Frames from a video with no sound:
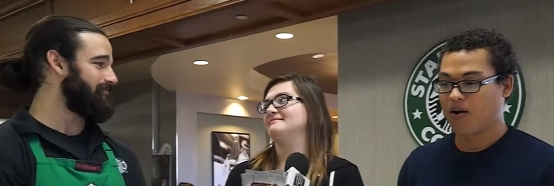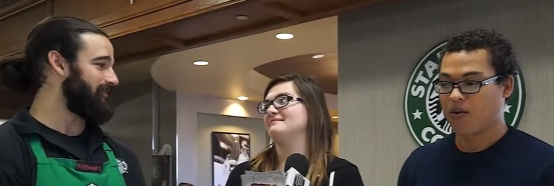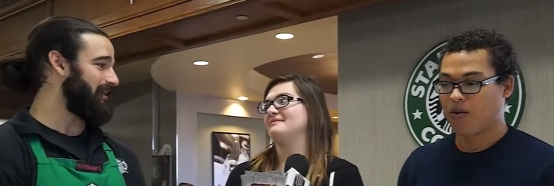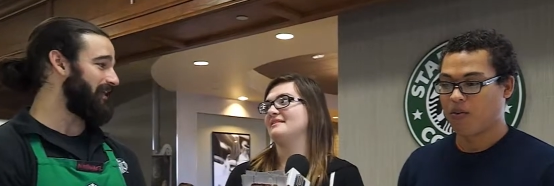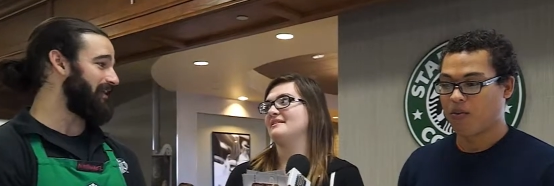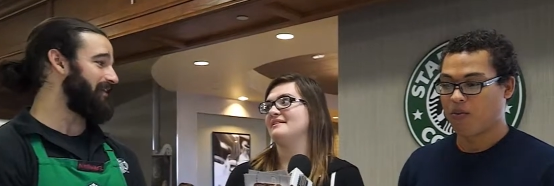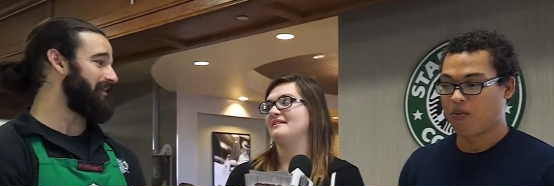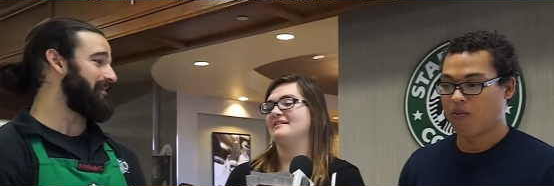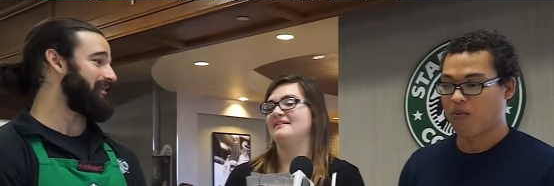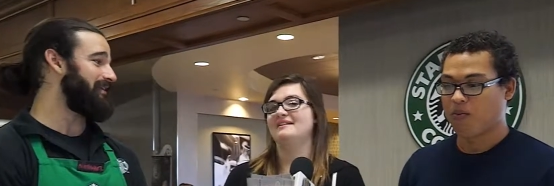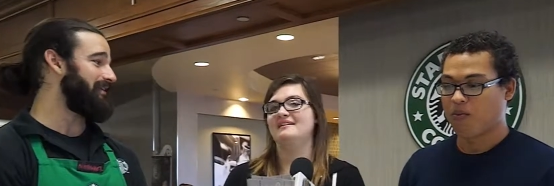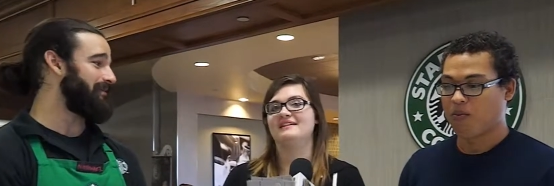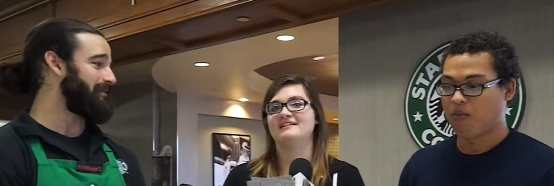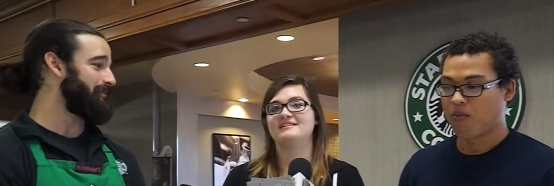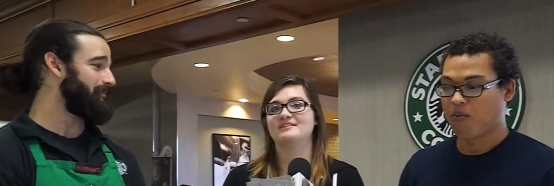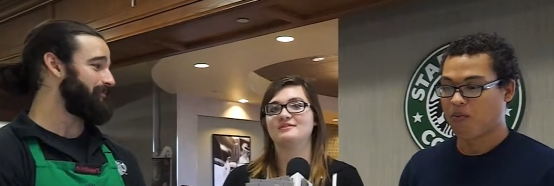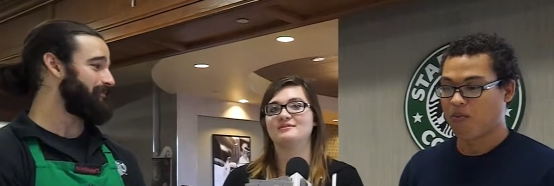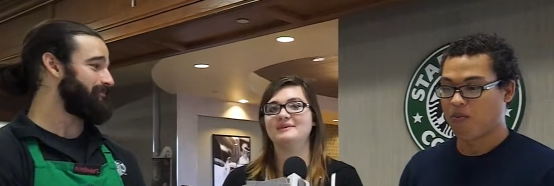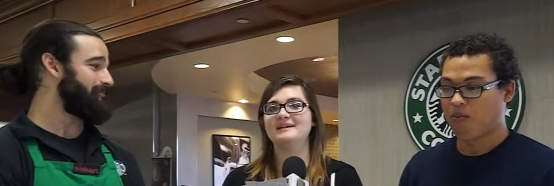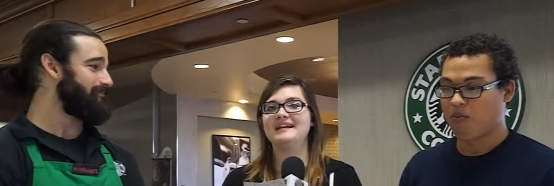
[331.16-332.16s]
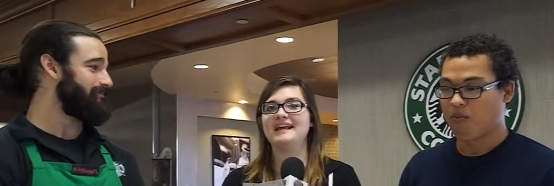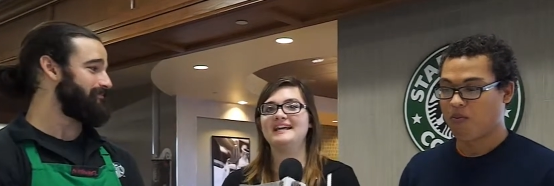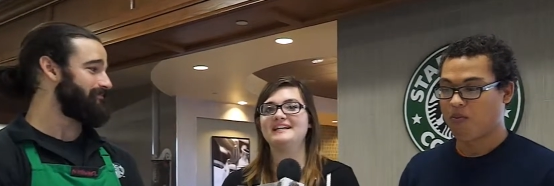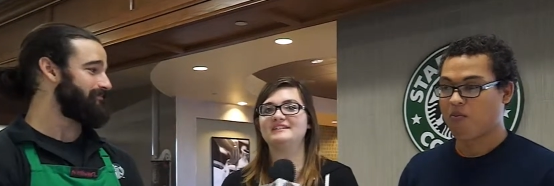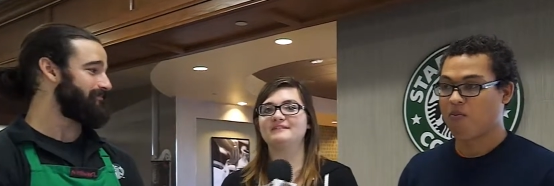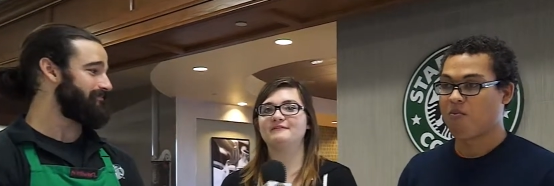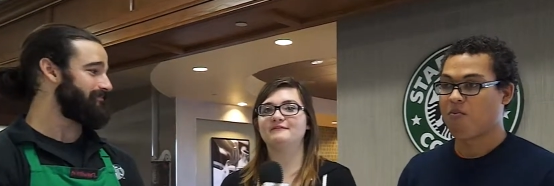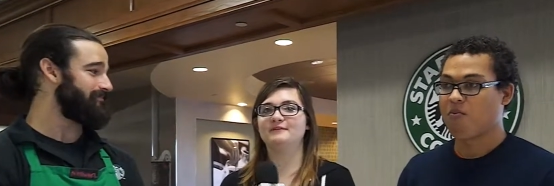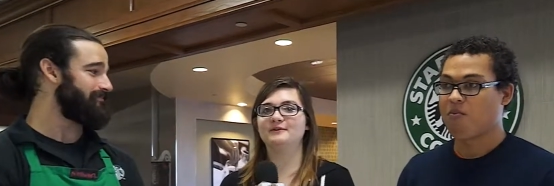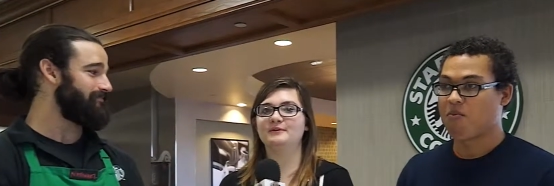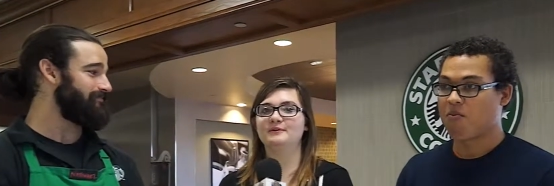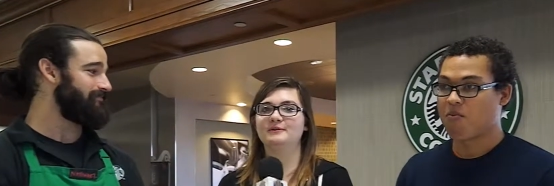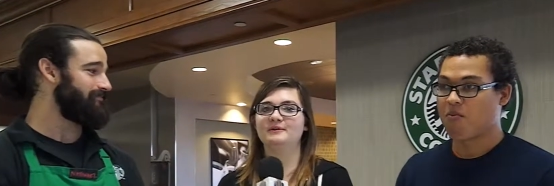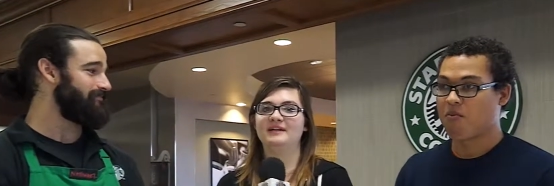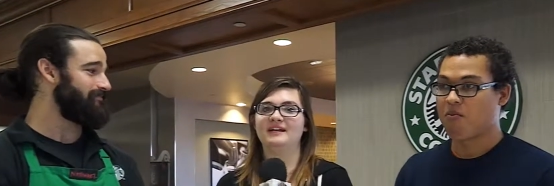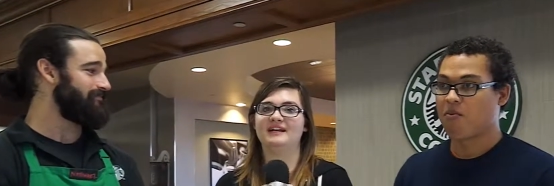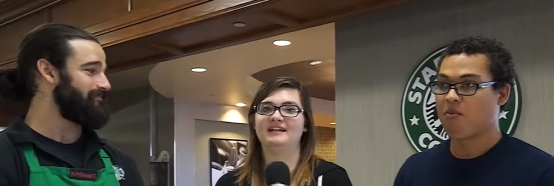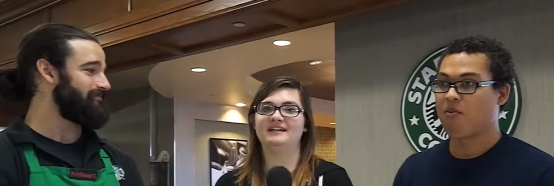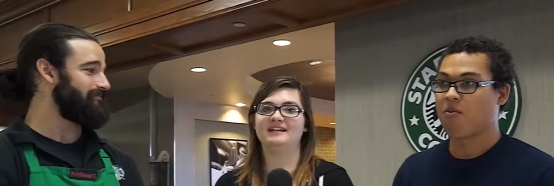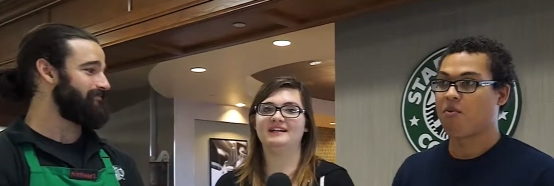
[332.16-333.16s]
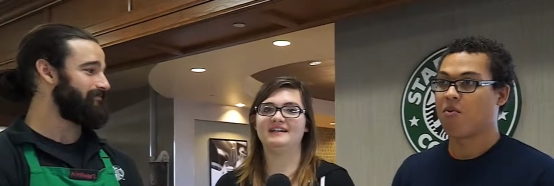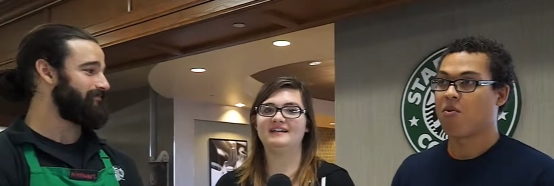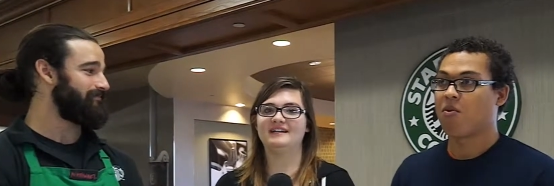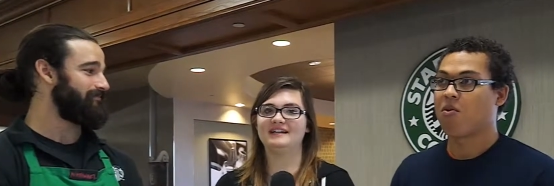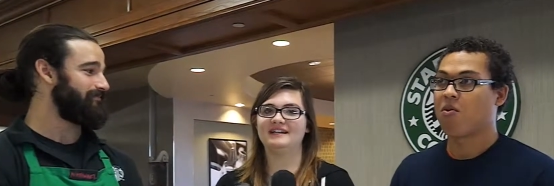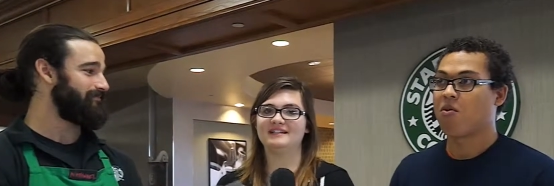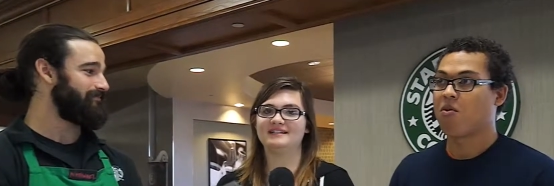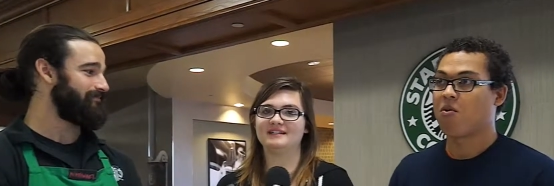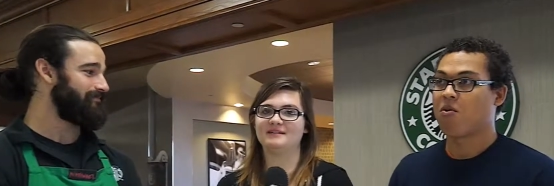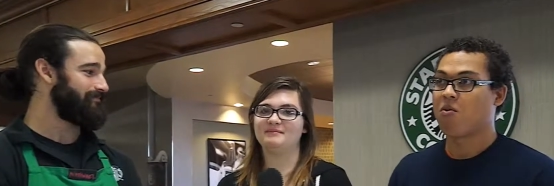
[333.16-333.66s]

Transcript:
Speaker 1: Ah. It's three days of food and Indians